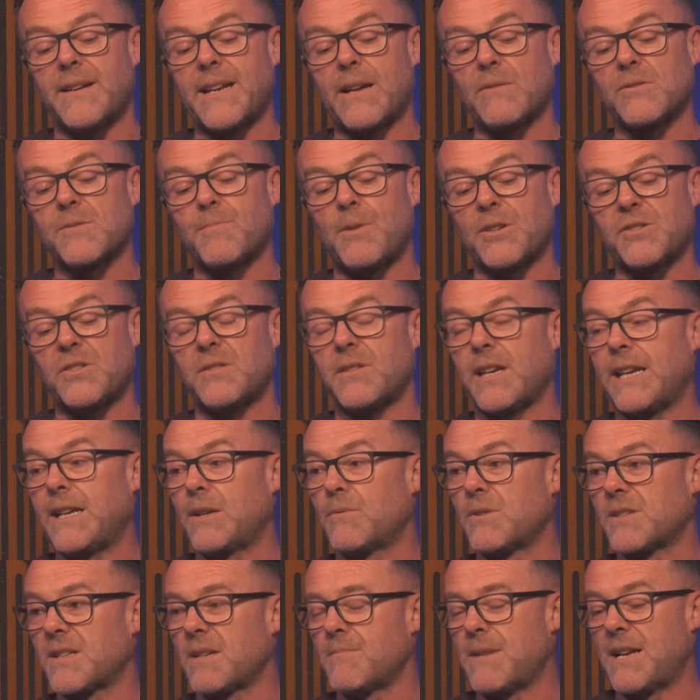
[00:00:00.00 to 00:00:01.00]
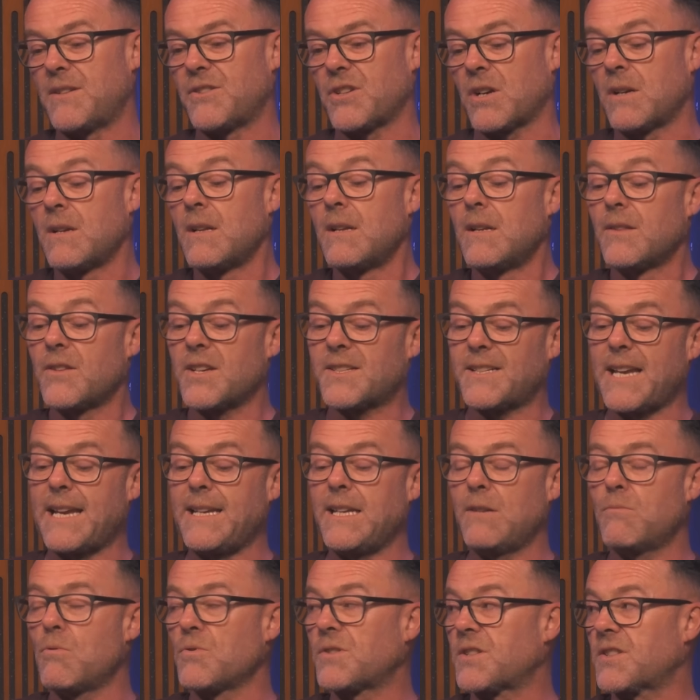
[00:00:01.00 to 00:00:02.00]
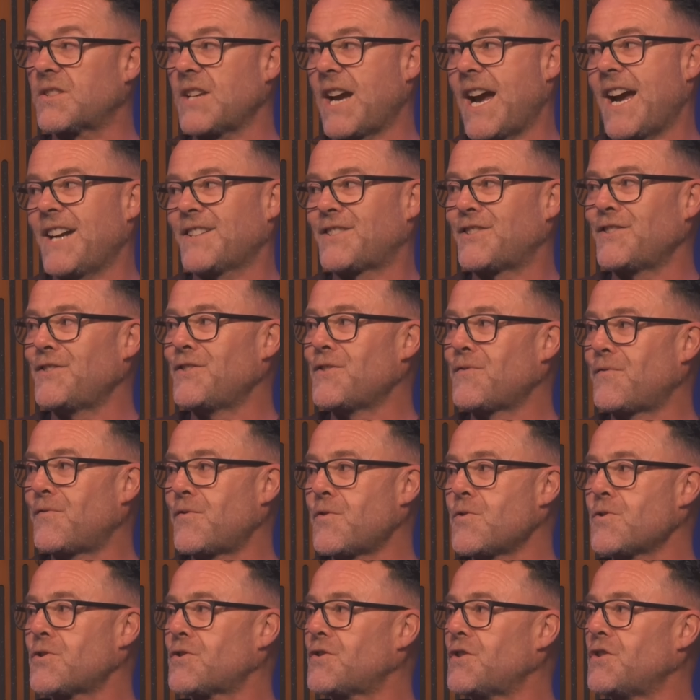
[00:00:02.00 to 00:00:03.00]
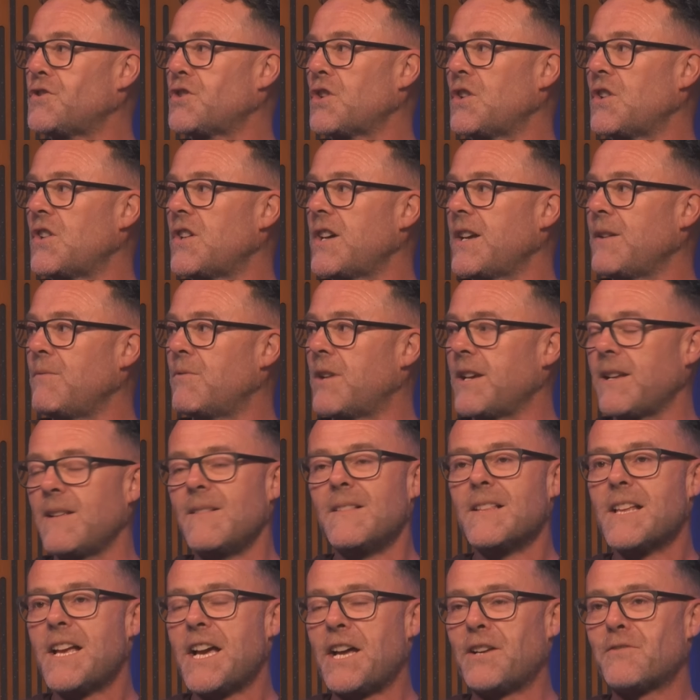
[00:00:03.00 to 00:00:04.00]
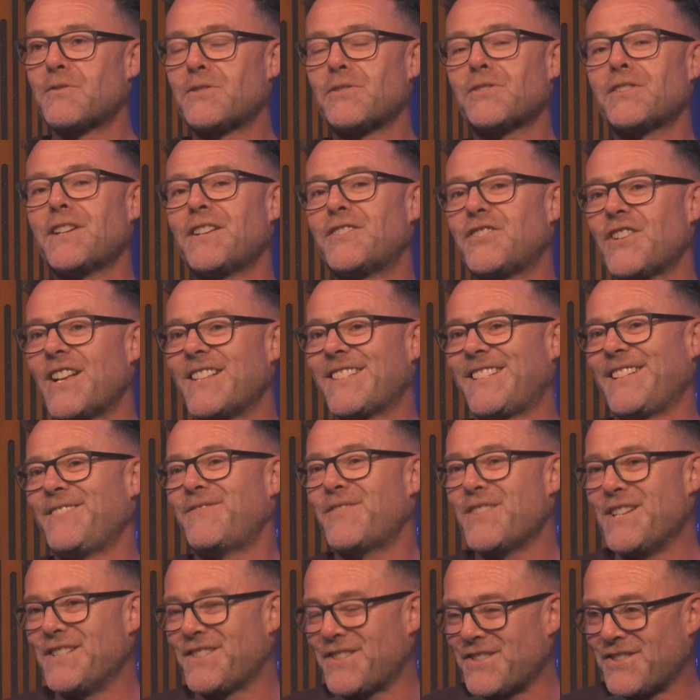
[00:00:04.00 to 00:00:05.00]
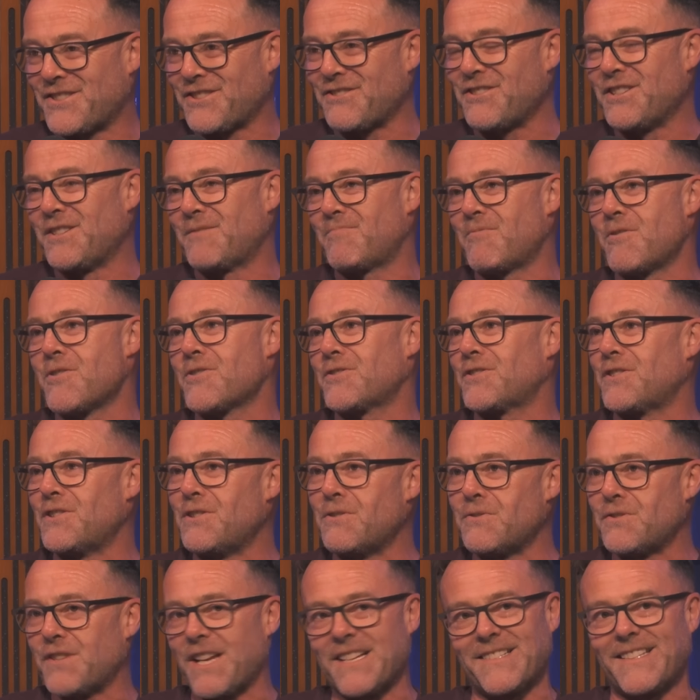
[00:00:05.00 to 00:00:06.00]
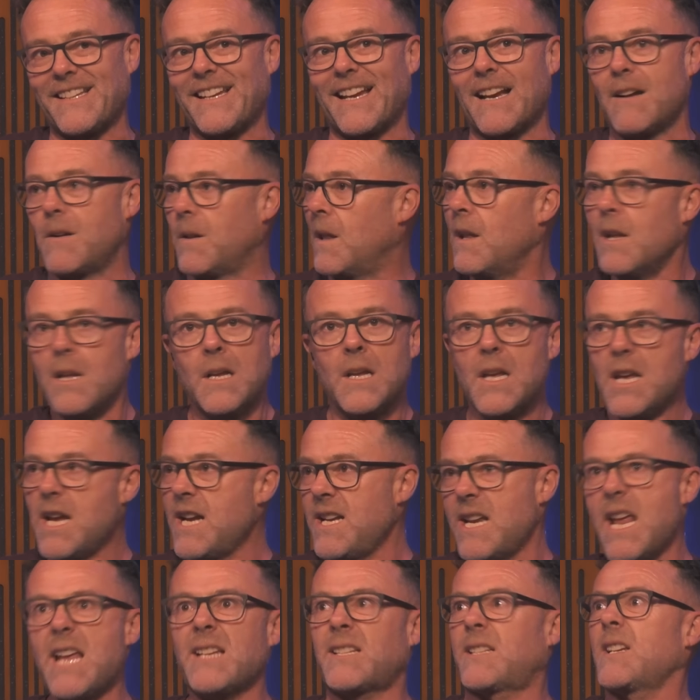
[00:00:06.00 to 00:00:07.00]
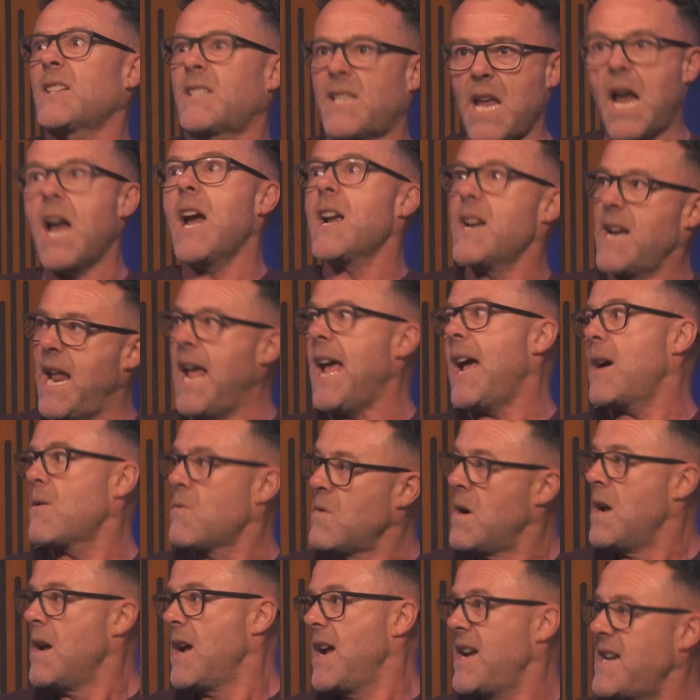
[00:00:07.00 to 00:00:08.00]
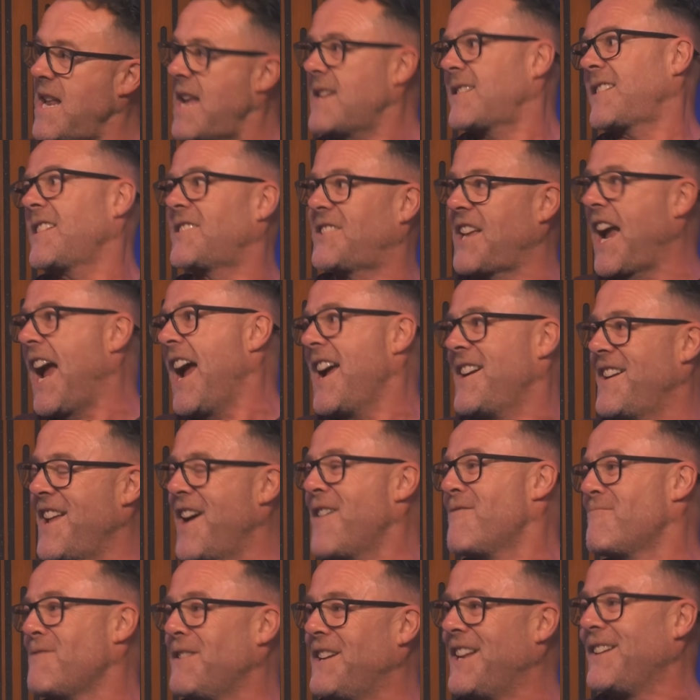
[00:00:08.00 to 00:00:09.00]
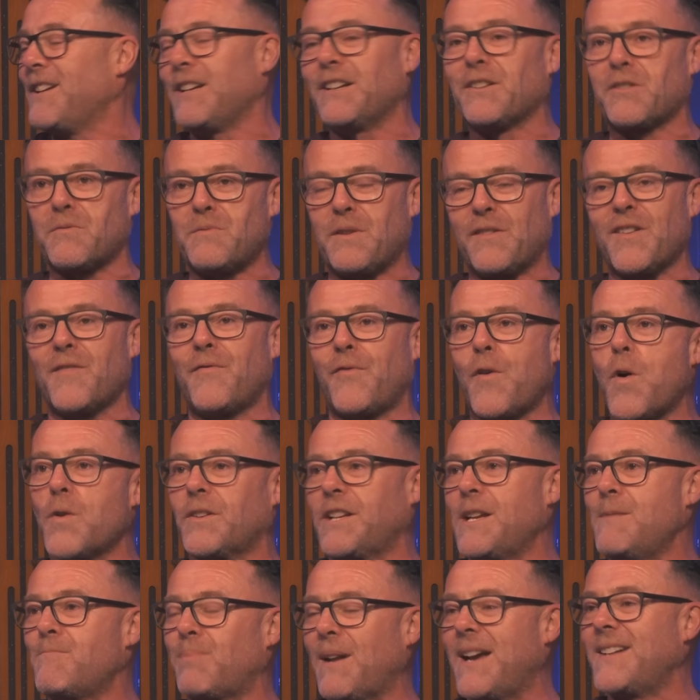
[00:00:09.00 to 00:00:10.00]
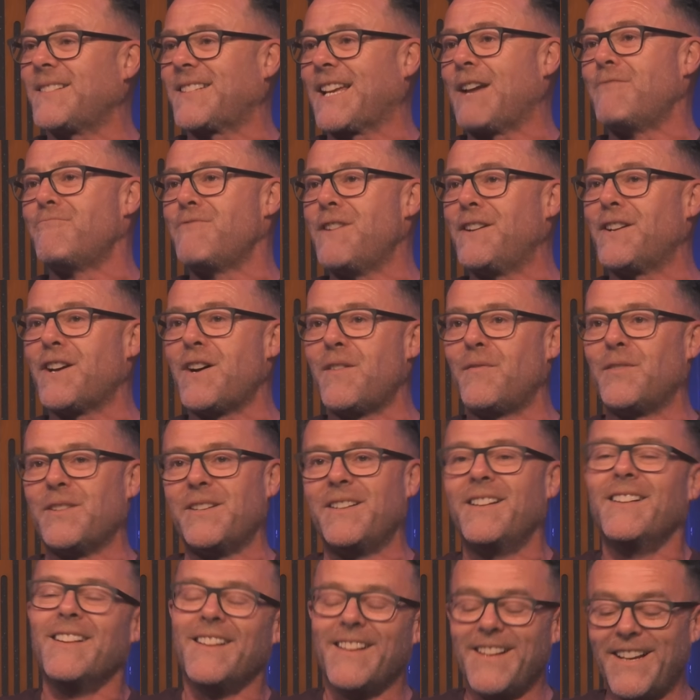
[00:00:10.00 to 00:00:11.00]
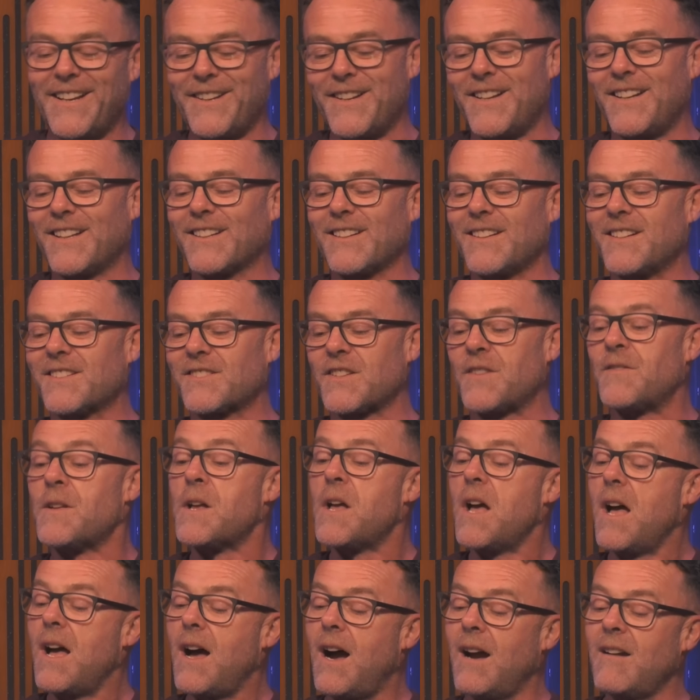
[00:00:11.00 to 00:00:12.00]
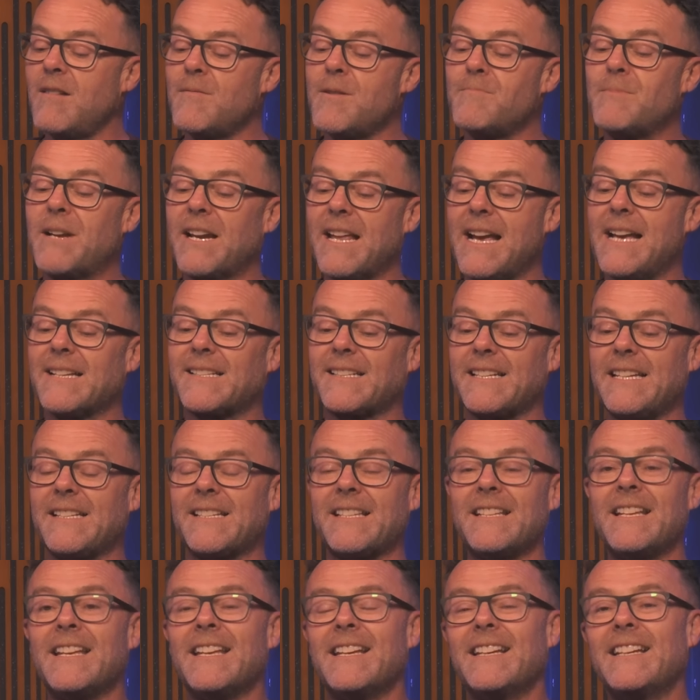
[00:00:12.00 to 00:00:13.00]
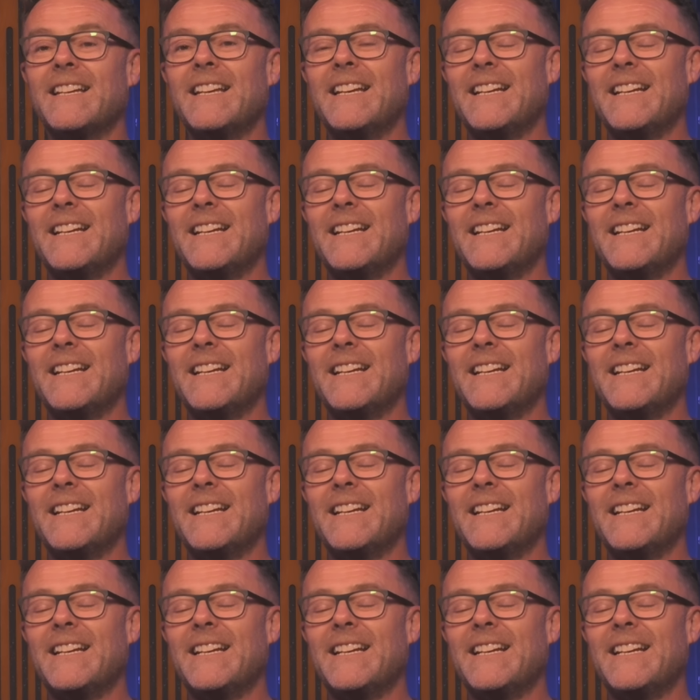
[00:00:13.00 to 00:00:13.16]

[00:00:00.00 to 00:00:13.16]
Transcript: announced Pochettino as the manager. They're saying he won't start till the first of July, right? And I was looking at Chelsea fans on Sky Sports News yesterday, going, "He needs to start now. He needs to start now. We need, look, we've got fourteen players to get rid of, and and all that kind of stuff." I remember last season.